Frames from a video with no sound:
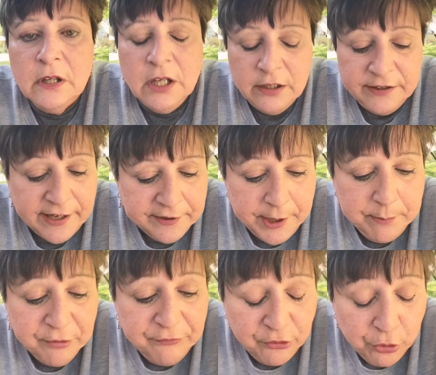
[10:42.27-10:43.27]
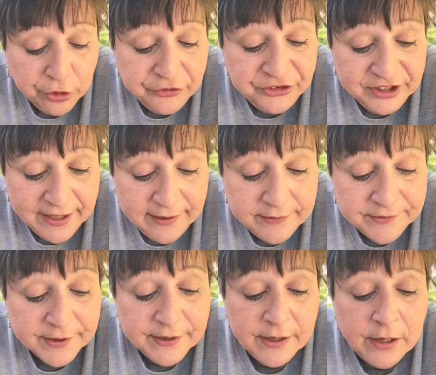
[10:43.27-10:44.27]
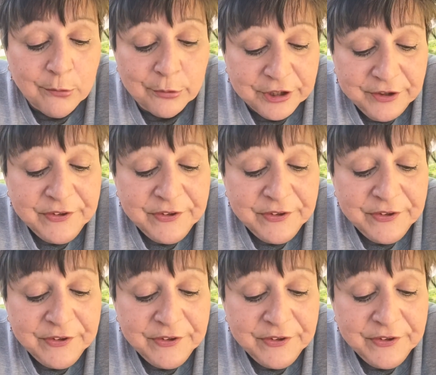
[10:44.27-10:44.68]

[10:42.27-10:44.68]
Now, number 4 states, were you